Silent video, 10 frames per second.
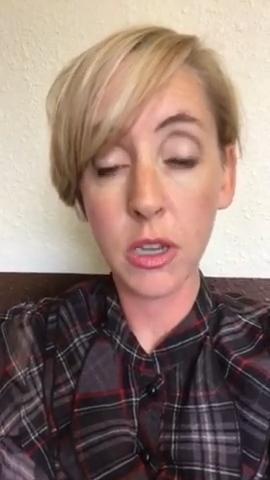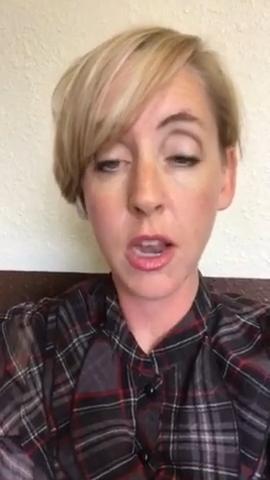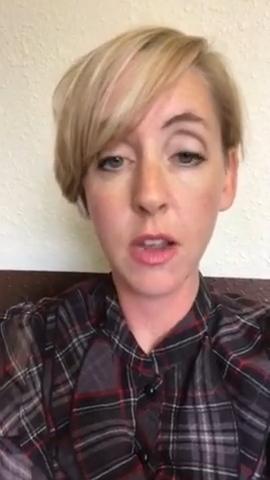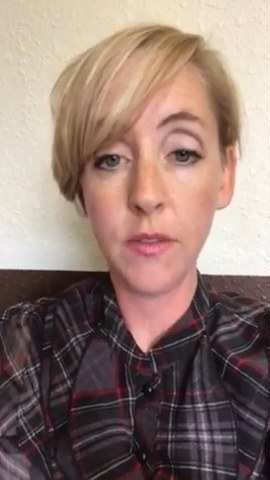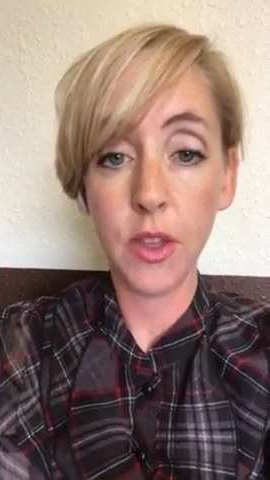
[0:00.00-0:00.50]

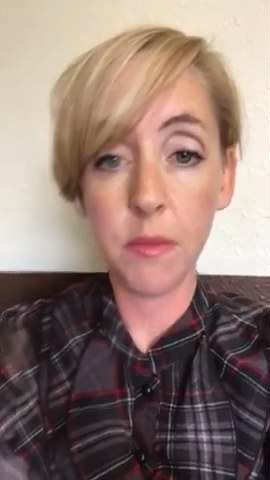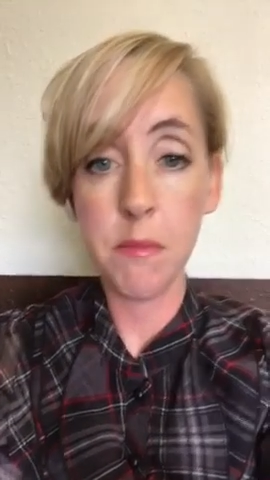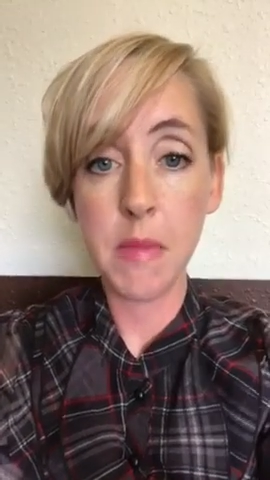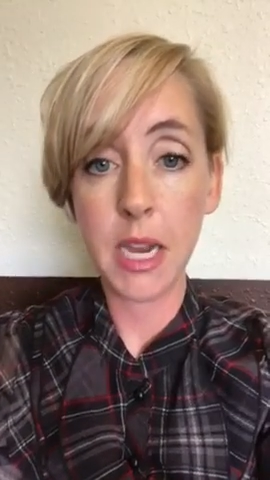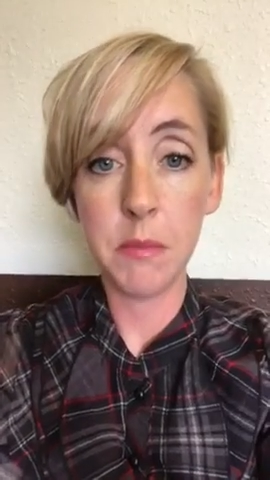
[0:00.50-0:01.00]
None of
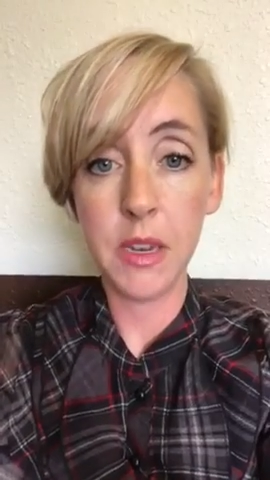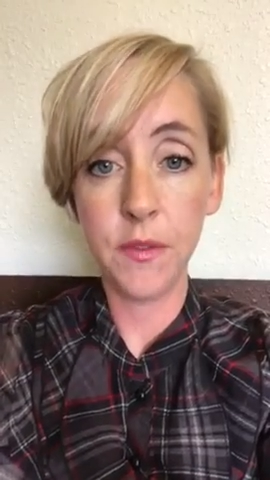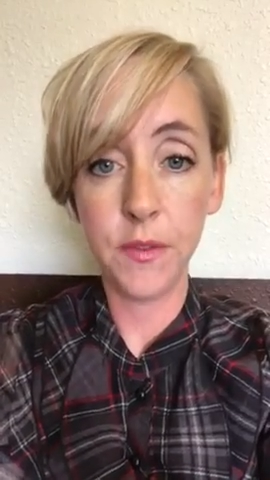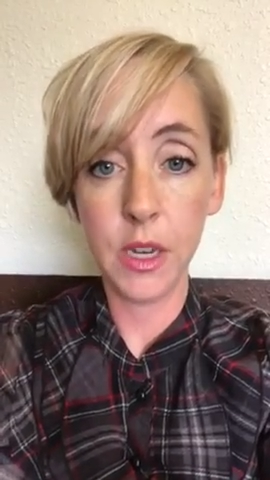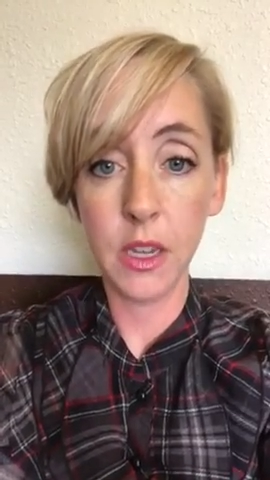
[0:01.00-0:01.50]
them made me
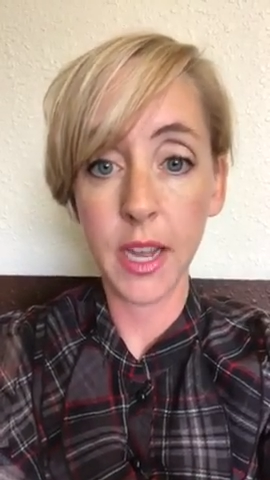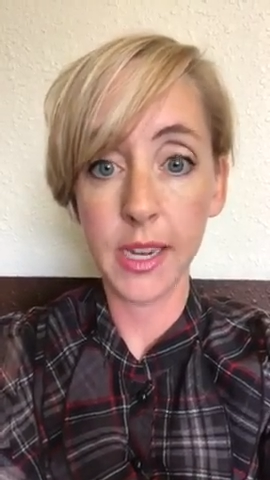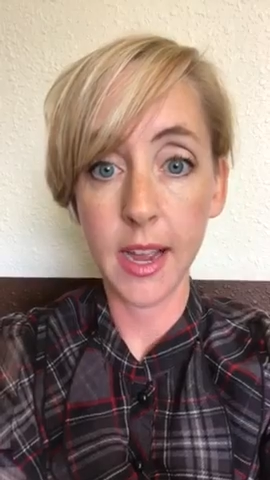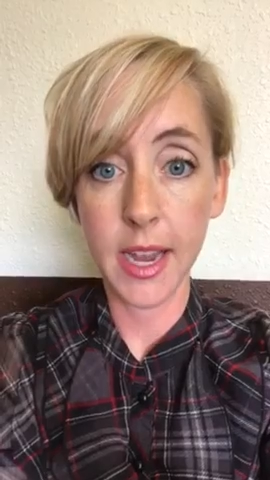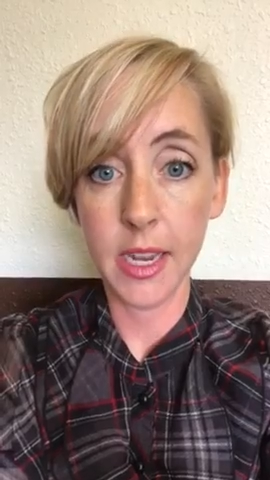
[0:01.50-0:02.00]
feel
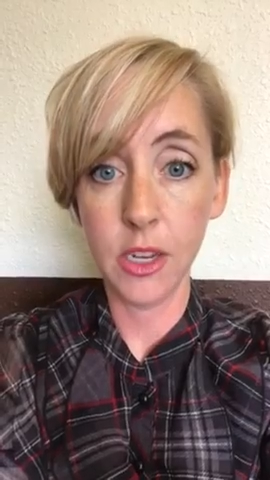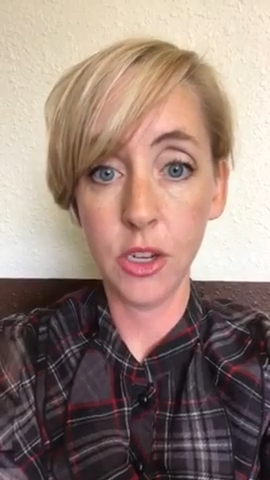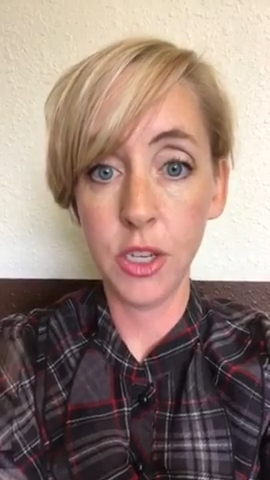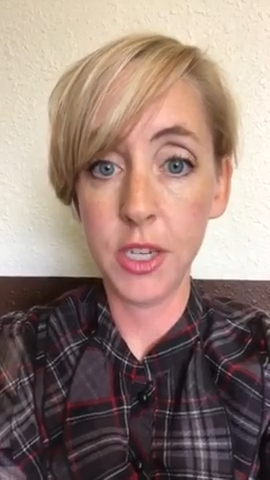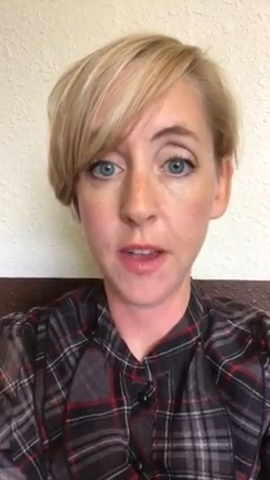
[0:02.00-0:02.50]
like I
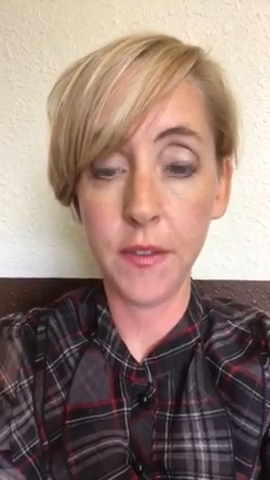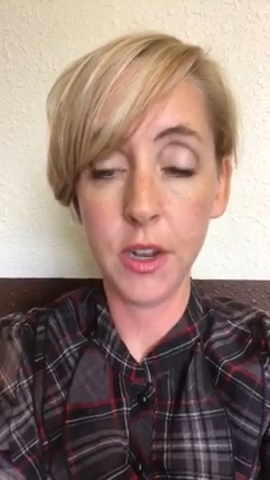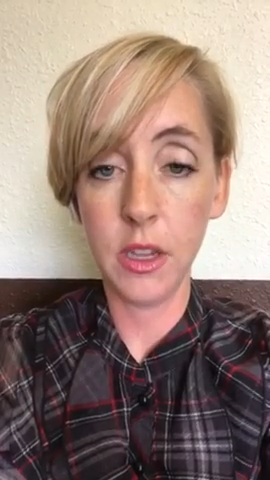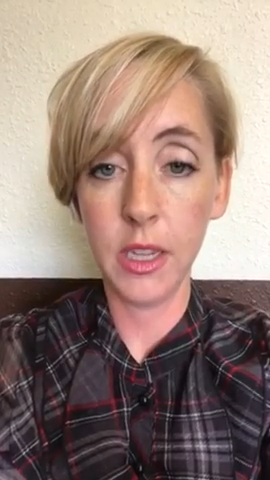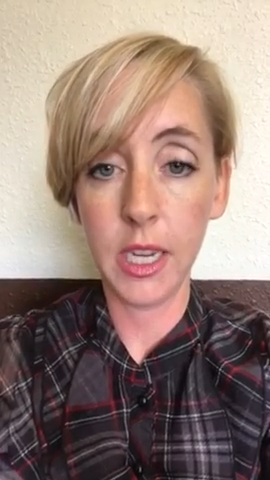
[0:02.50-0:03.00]
had
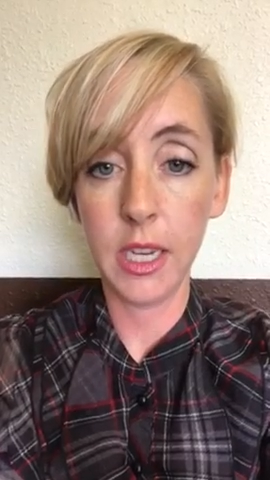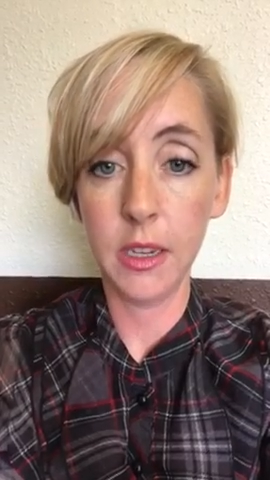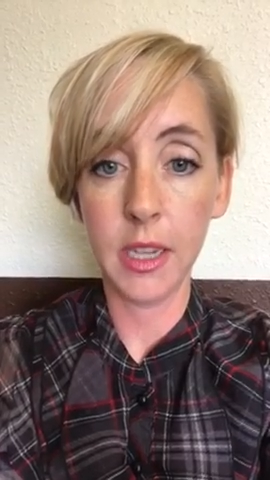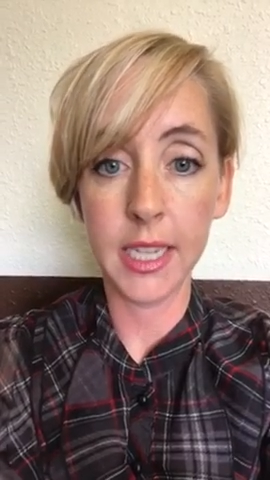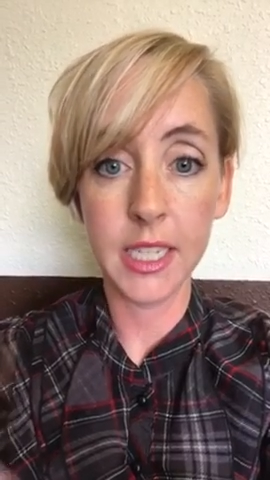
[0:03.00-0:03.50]

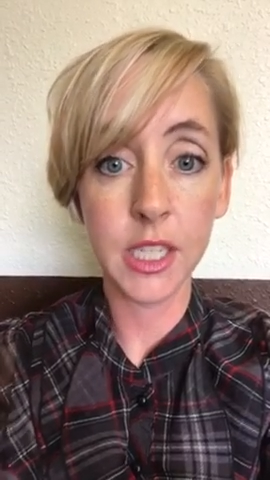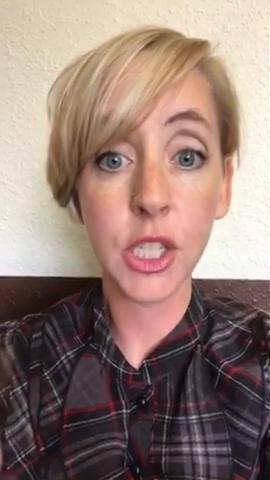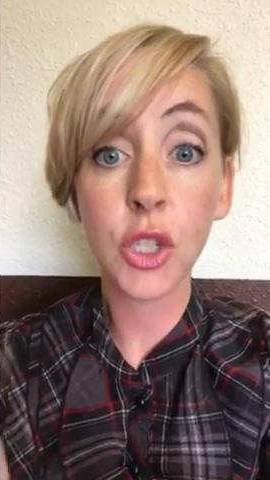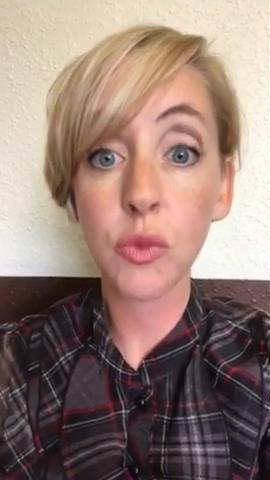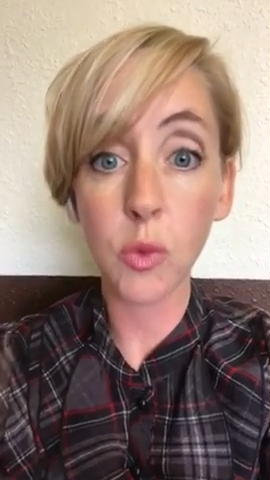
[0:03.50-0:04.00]
definitely
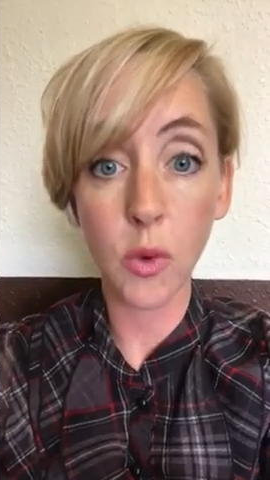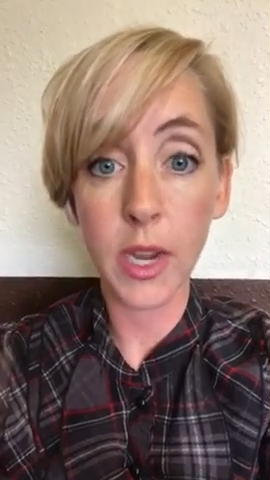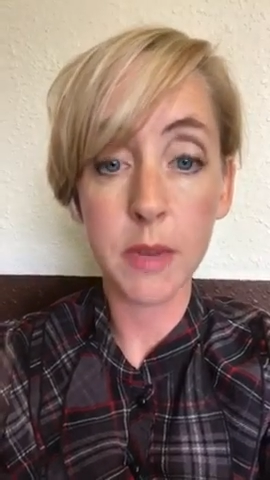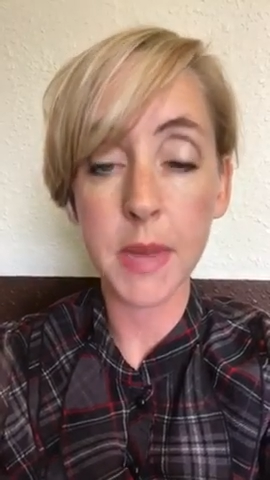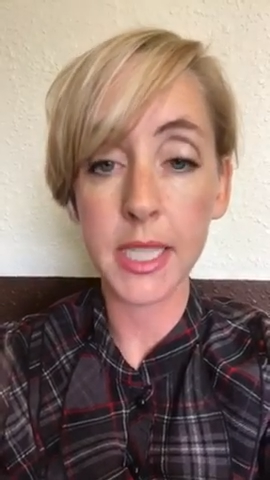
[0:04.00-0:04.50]

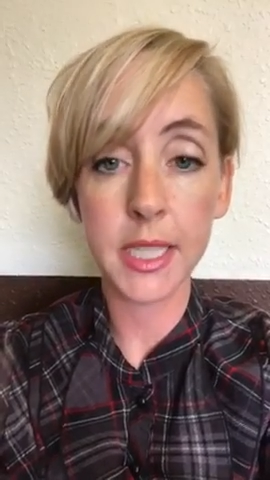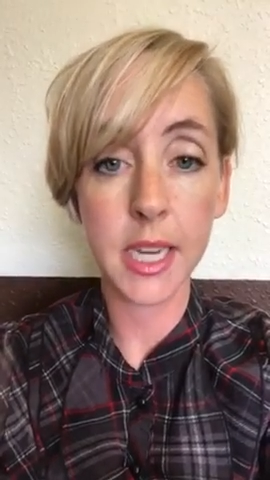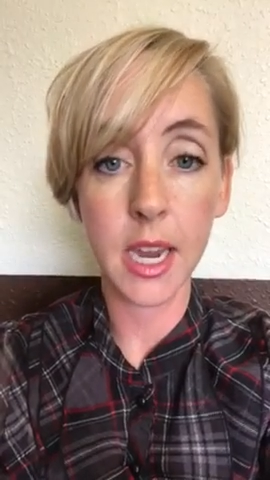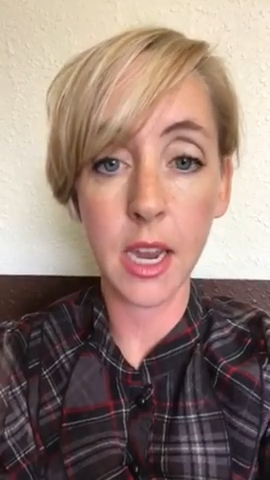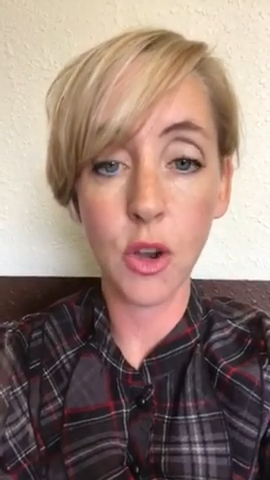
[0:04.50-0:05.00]
destroyed my
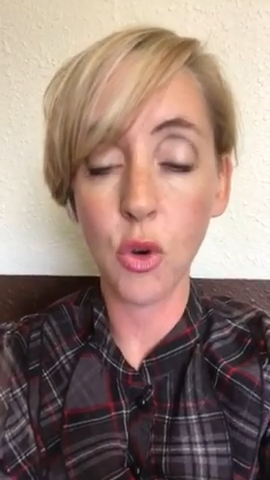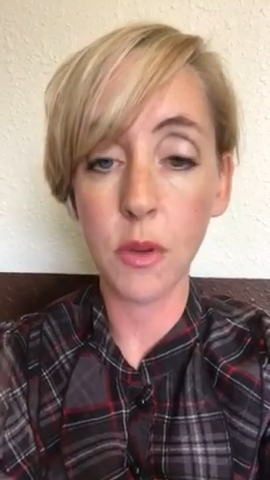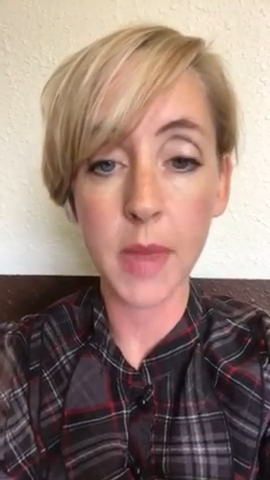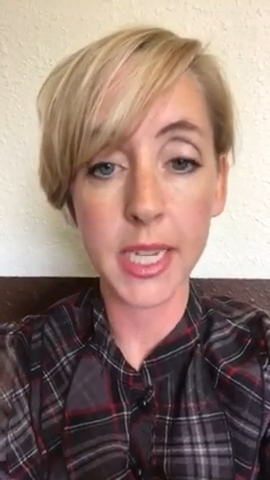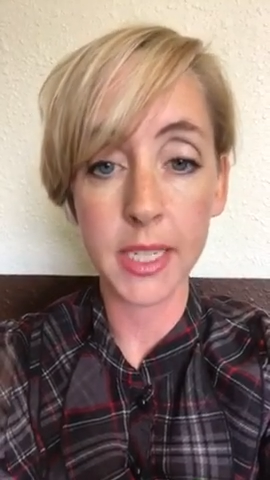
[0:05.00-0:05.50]
skin
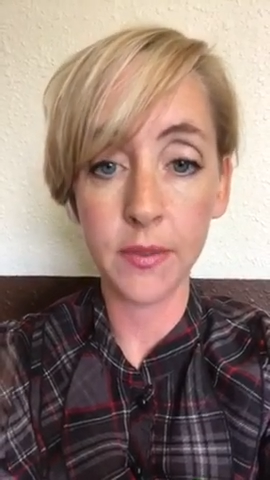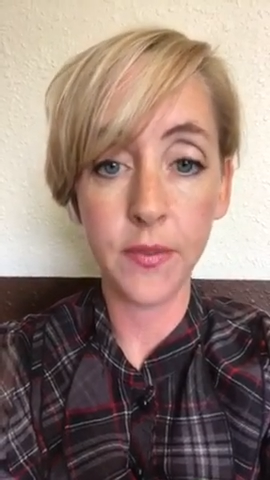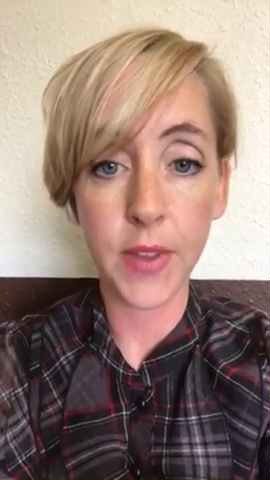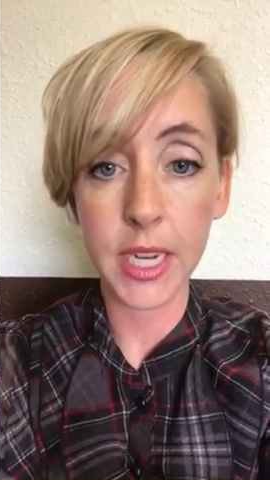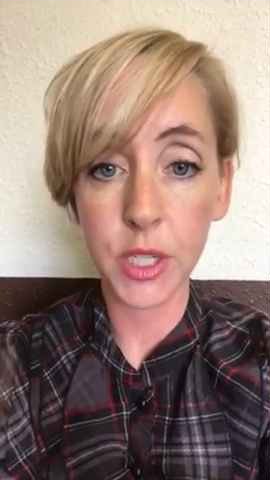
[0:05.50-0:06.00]
or my
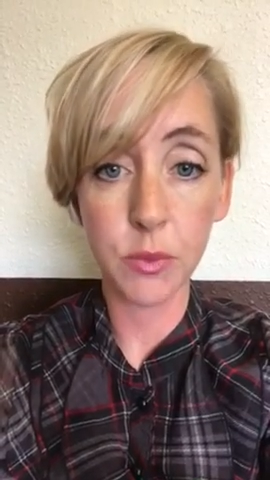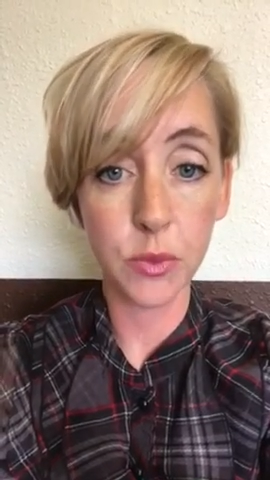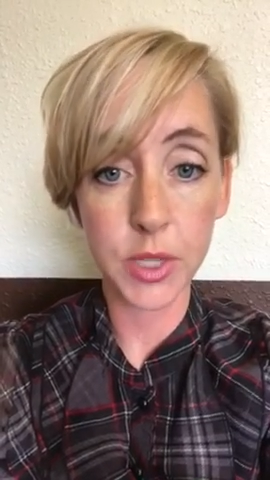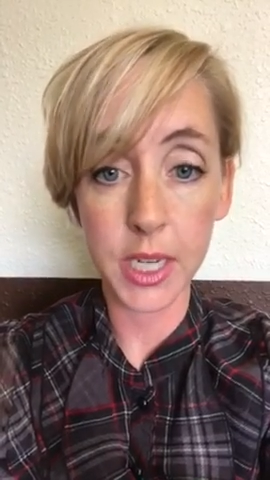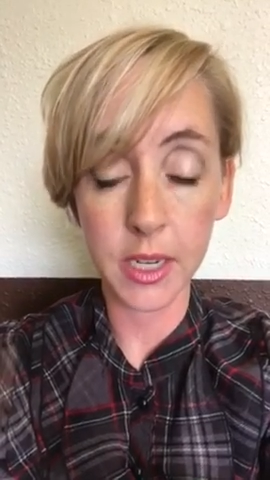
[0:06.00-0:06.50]
face
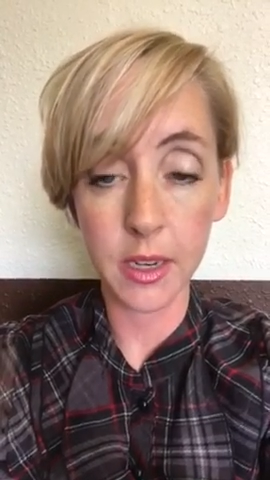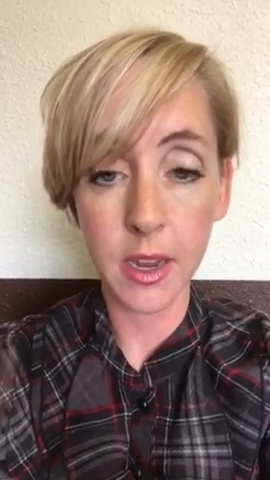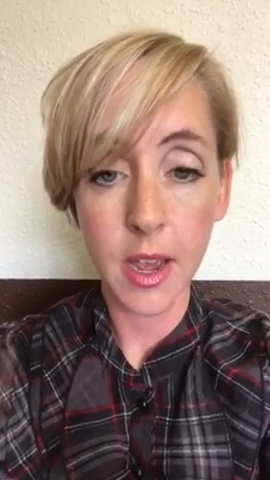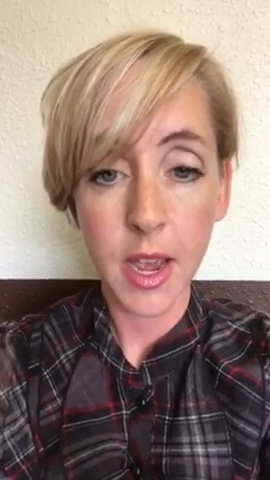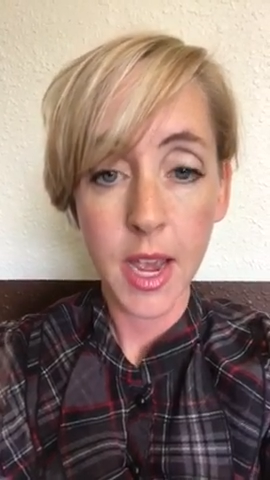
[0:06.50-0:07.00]
routine.